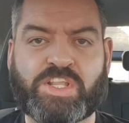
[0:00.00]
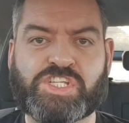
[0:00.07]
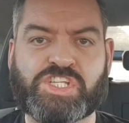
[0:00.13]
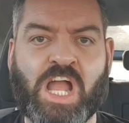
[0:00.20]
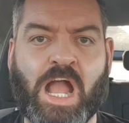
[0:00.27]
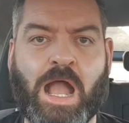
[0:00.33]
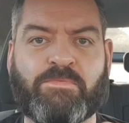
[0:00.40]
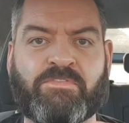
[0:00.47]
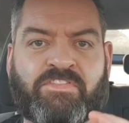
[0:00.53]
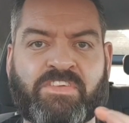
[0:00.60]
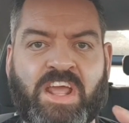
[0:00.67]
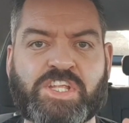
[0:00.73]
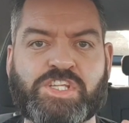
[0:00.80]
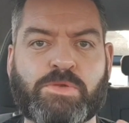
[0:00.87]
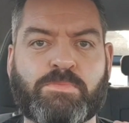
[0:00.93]
sharp,
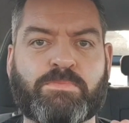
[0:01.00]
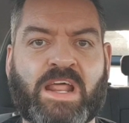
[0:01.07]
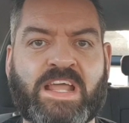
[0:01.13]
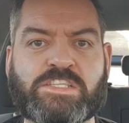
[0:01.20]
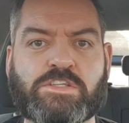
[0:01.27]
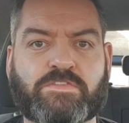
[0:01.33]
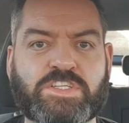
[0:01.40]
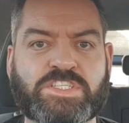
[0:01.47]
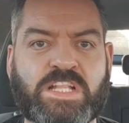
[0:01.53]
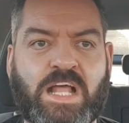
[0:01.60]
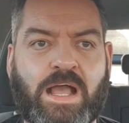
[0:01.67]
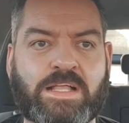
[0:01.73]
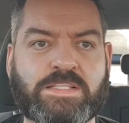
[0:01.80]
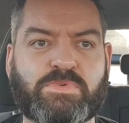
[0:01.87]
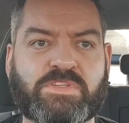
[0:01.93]
fresh and bright off the
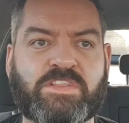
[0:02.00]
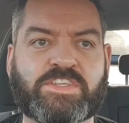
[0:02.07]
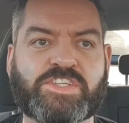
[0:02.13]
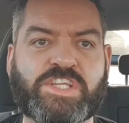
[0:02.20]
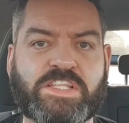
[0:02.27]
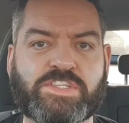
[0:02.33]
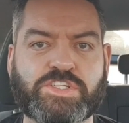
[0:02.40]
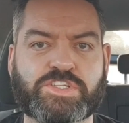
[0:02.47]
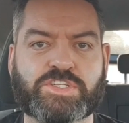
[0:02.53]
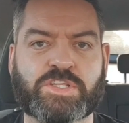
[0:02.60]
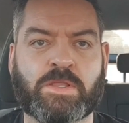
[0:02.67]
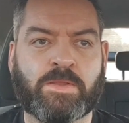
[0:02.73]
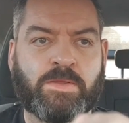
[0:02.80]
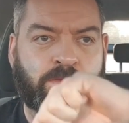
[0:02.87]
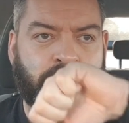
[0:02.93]
start with the citrus.